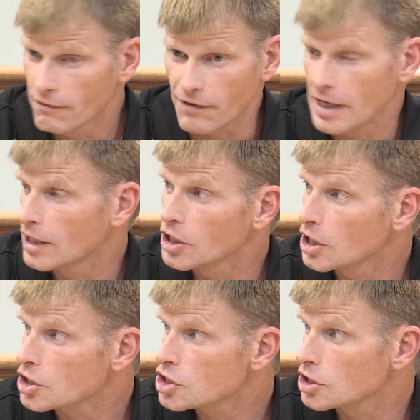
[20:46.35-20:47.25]
a
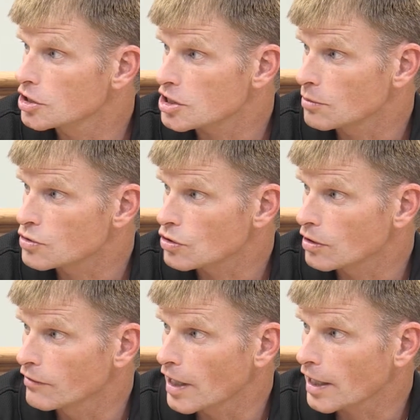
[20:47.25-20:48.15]
niche in some sort
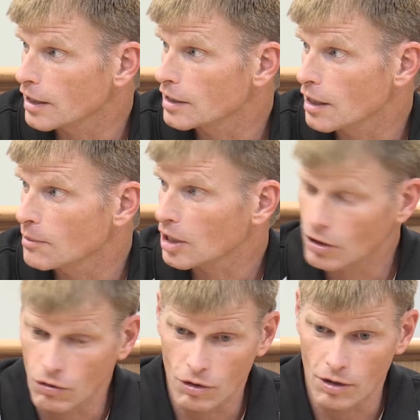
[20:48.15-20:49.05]
of an
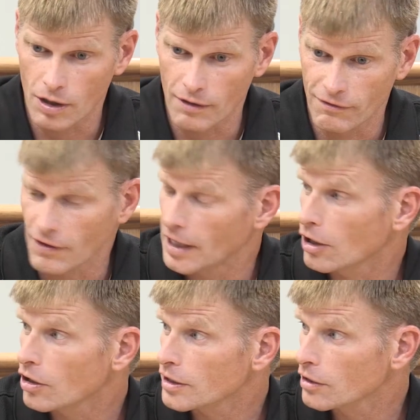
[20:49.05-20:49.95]
academic or a fine
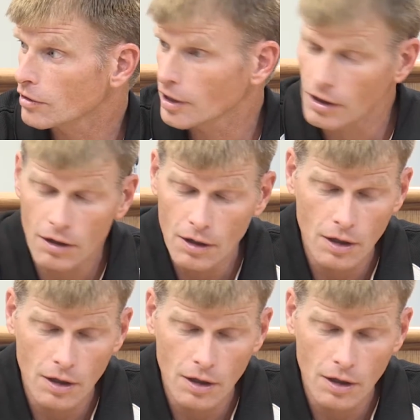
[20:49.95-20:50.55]
art area.